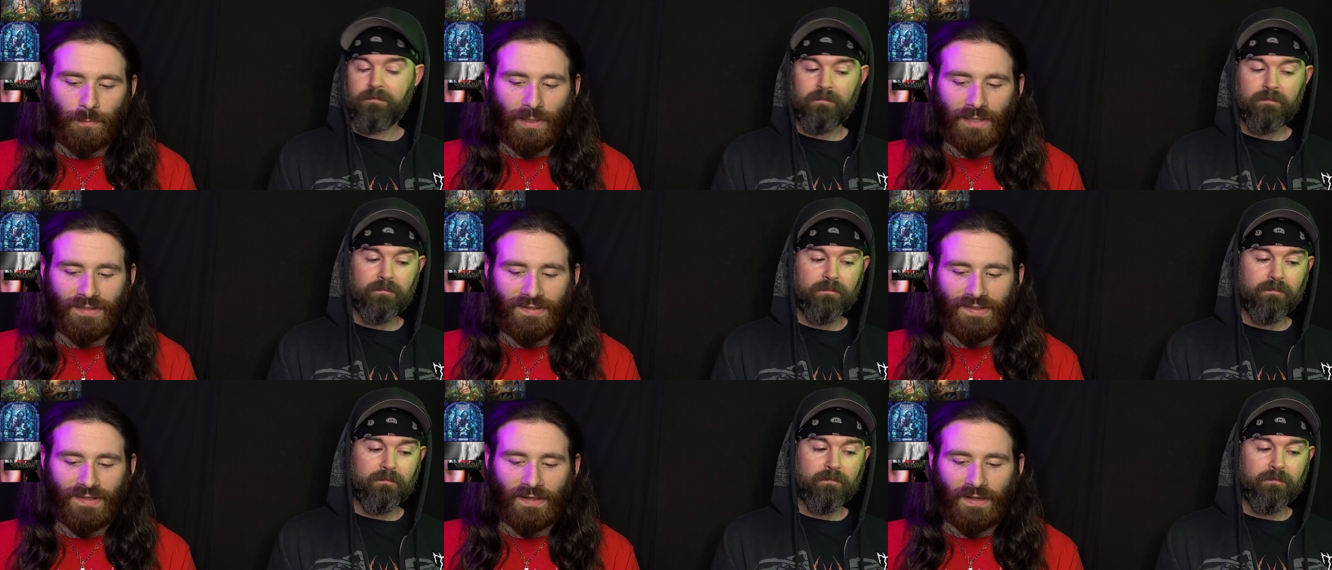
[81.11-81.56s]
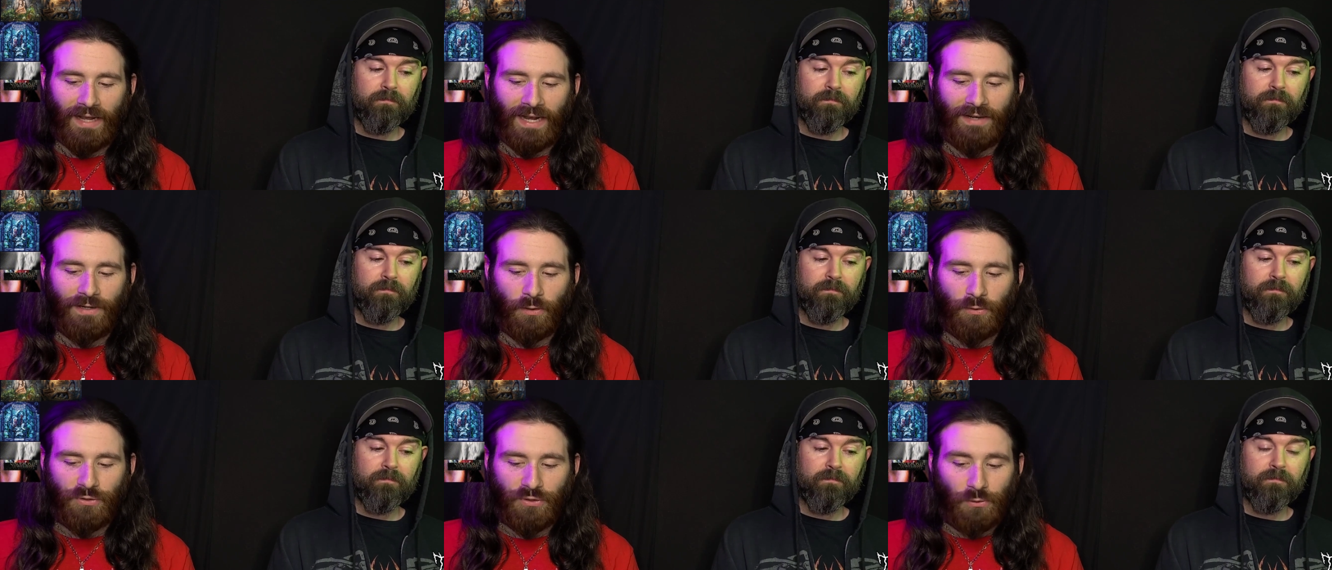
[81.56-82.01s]
Speaker 1: but uh,
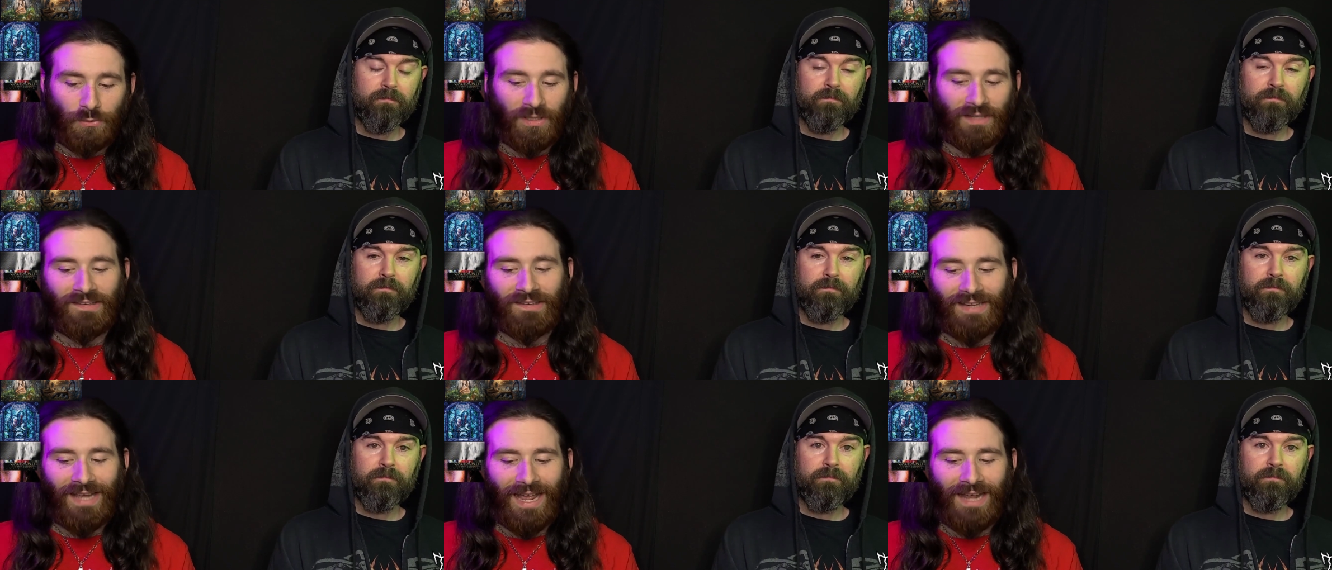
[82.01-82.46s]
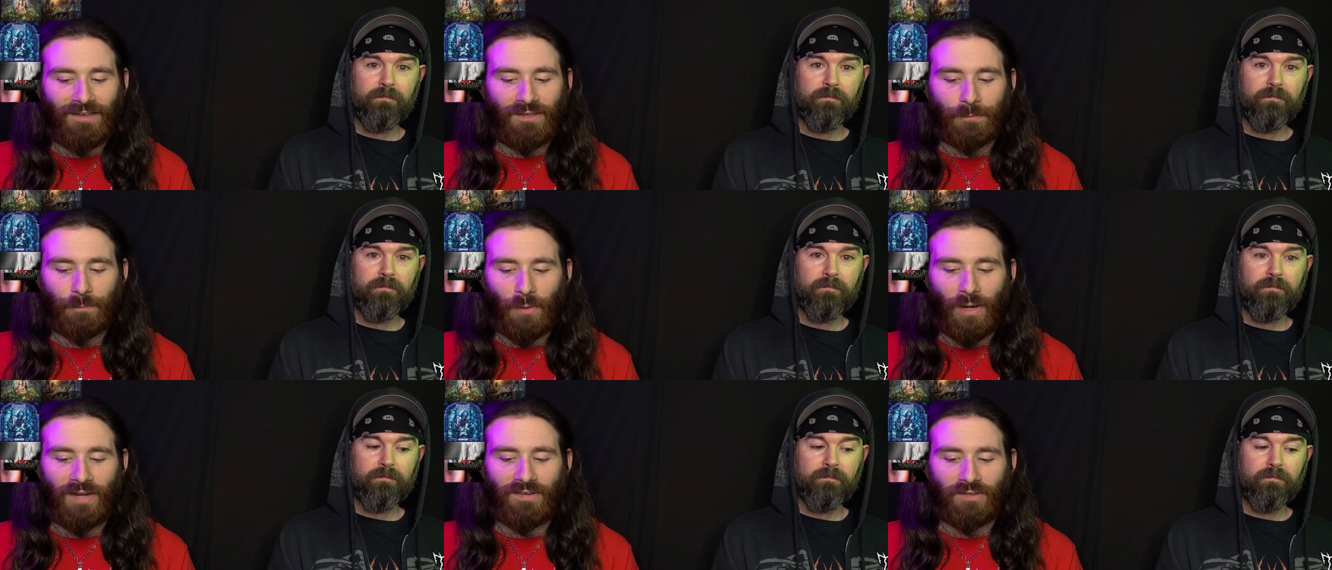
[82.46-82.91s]
I know you listened to
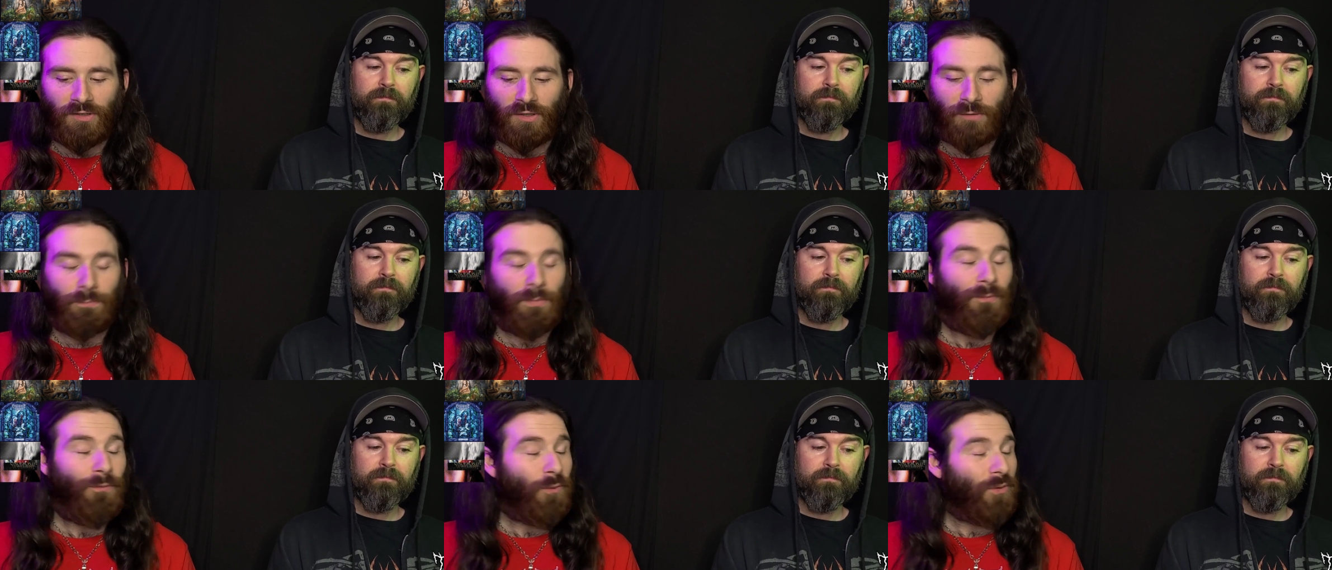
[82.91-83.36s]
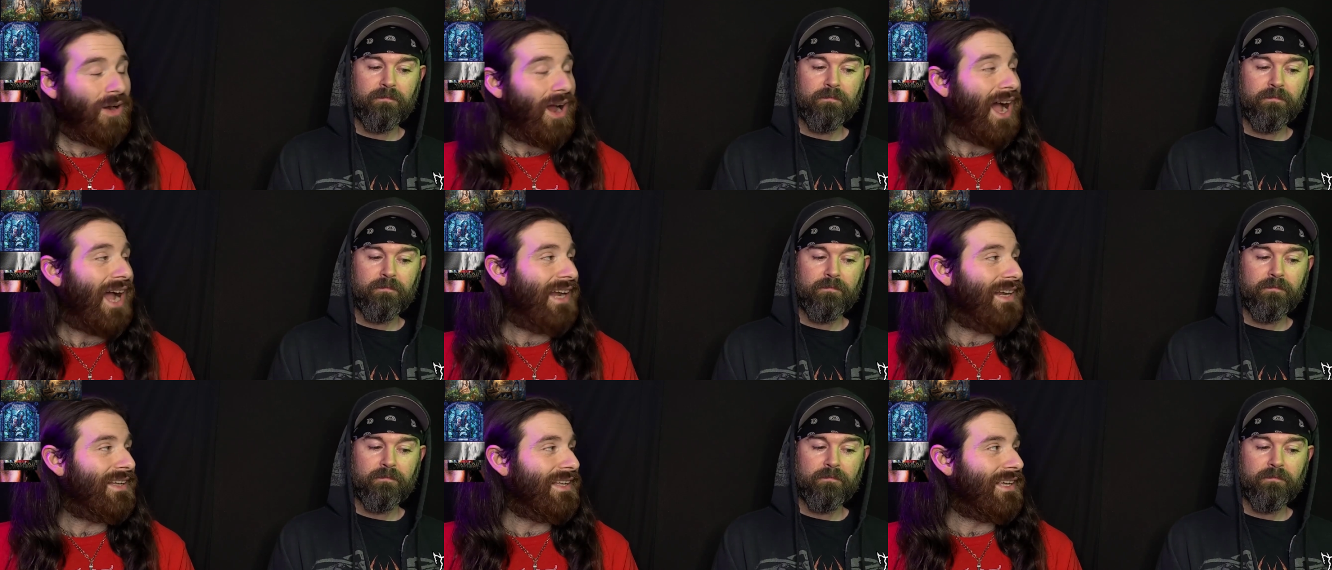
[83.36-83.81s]
Enterprise Earth before
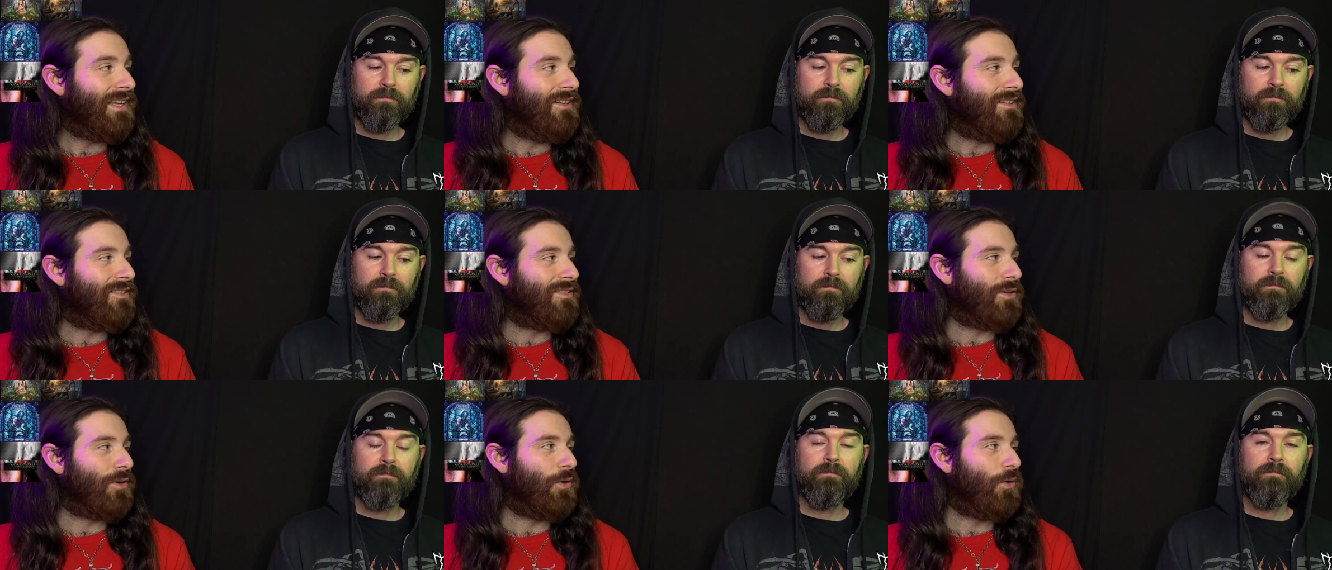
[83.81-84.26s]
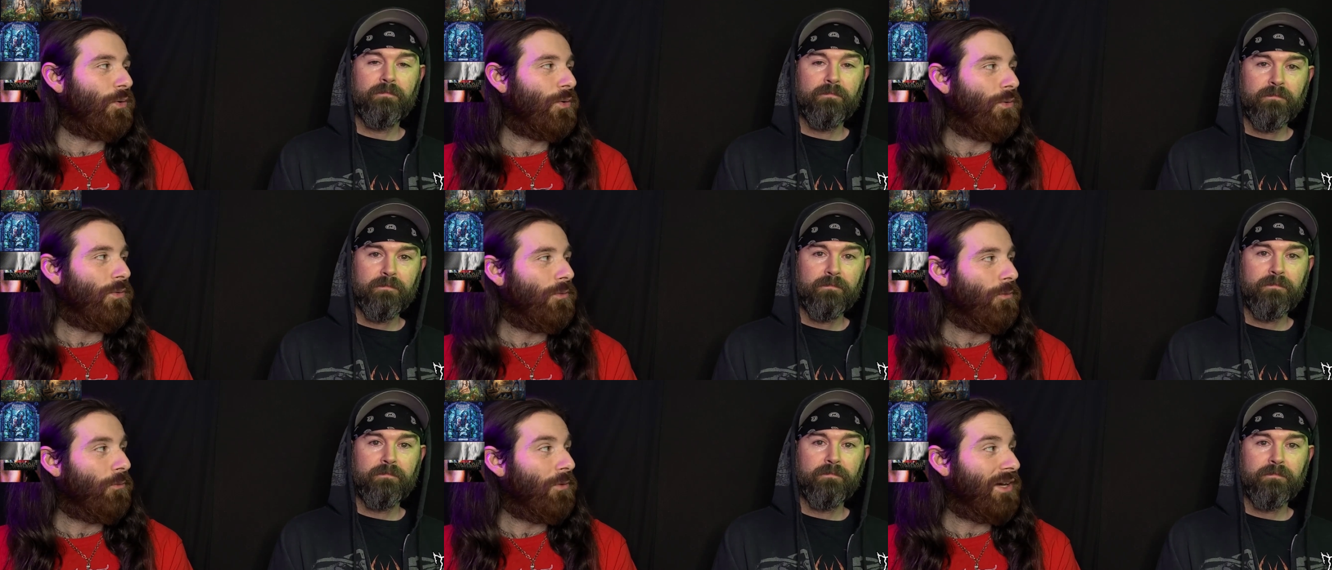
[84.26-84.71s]
I did,
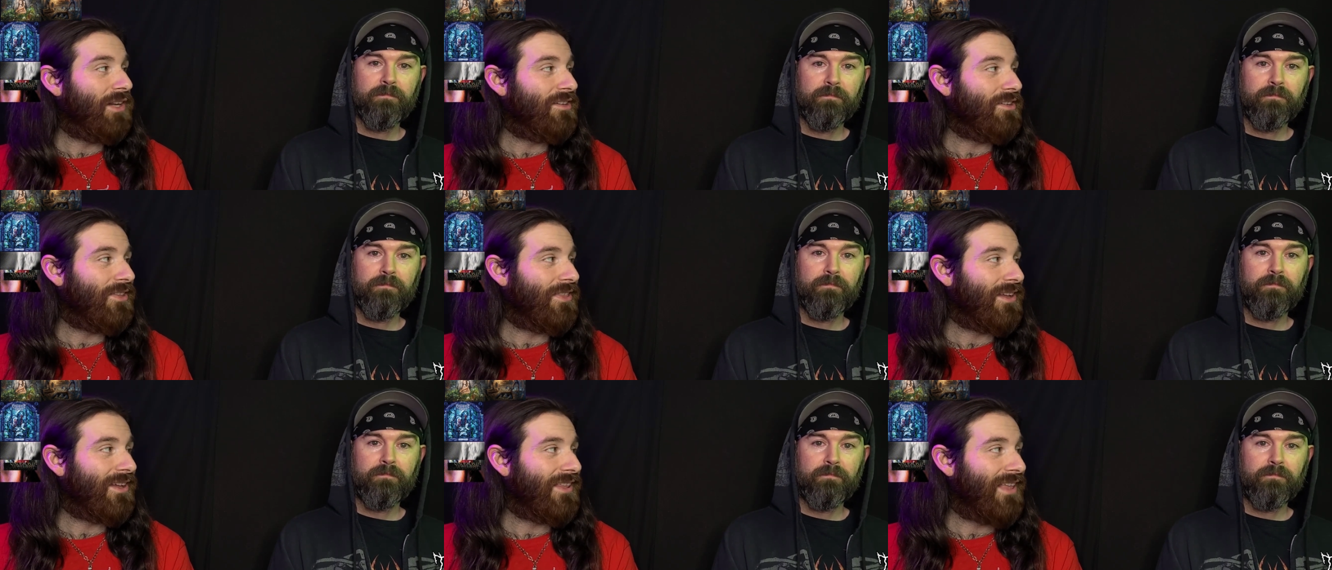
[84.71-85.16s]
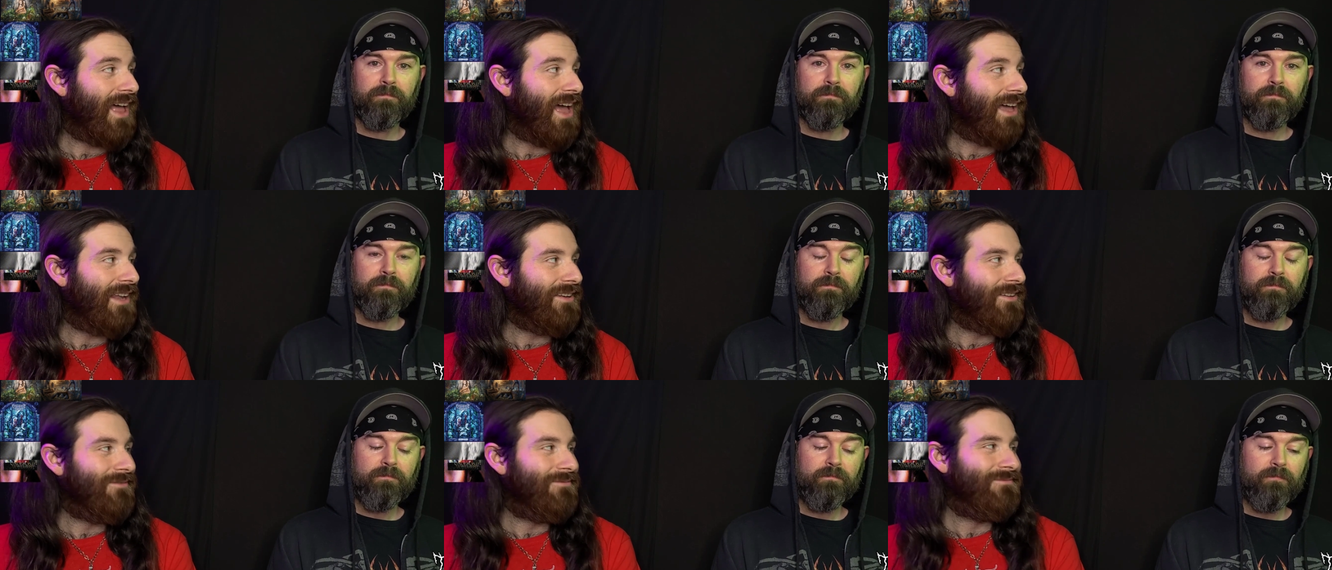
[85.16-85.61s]
so what did you think of
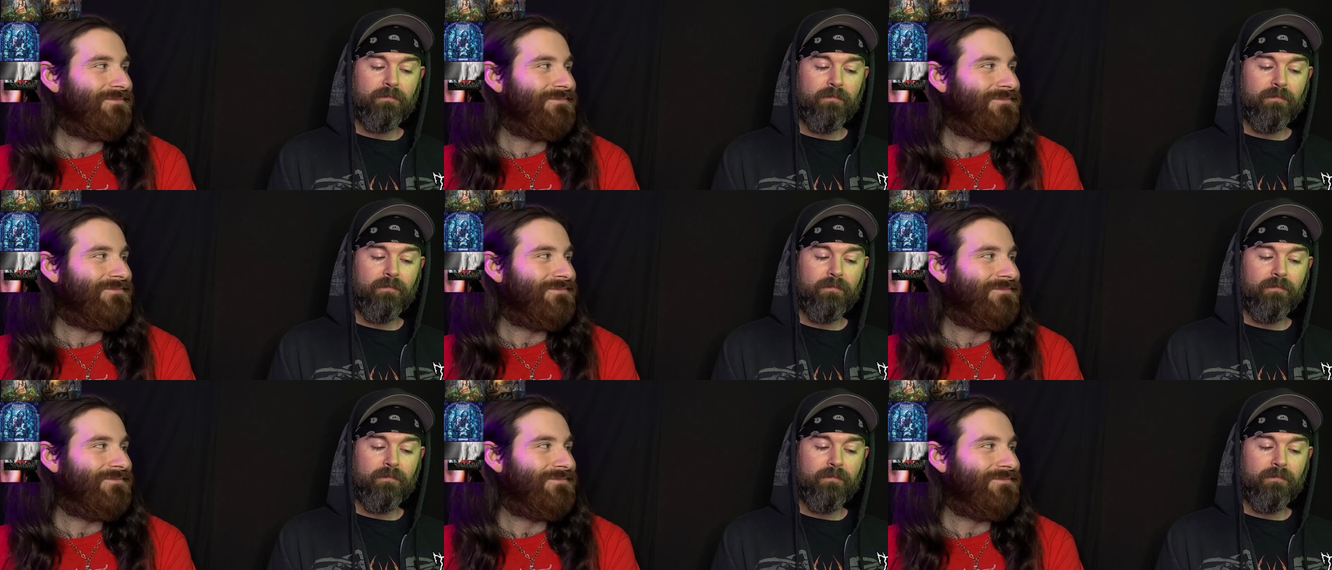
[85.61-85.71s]
that?